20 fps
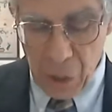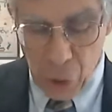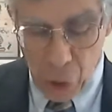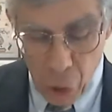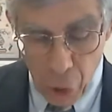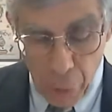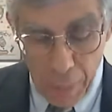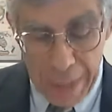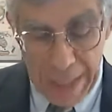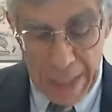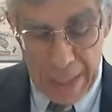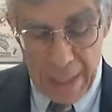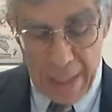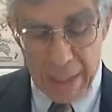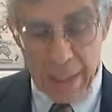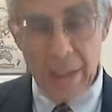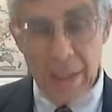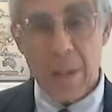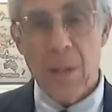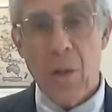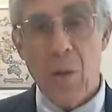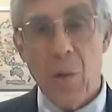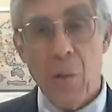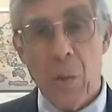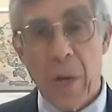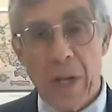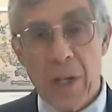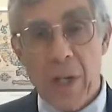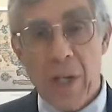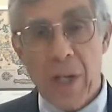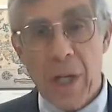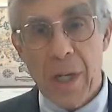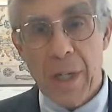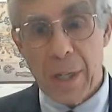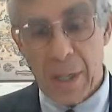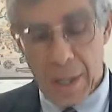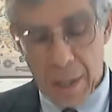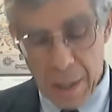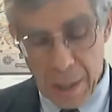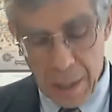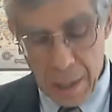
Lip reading: Germany, Russia,